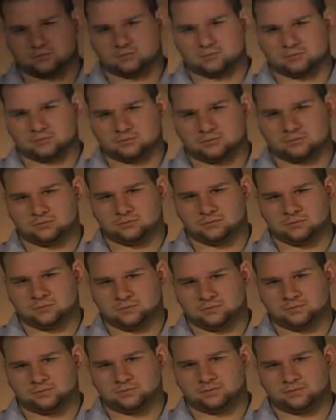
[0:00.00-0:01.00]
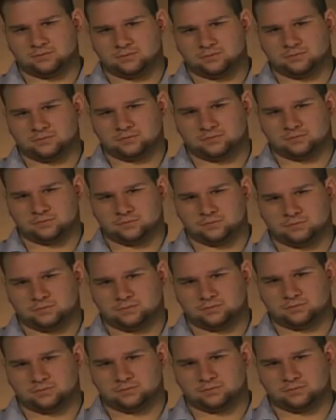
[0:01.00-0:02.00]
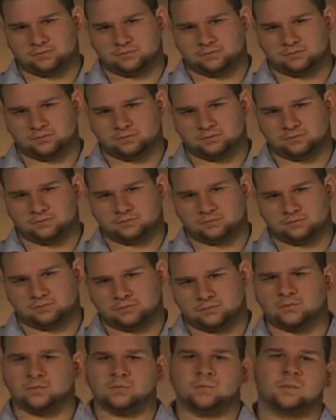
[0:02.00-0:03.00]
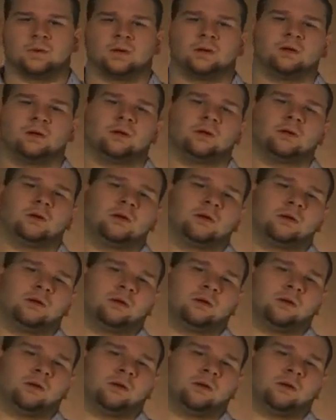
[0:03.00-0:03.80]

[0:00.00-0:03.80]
(no one is talking)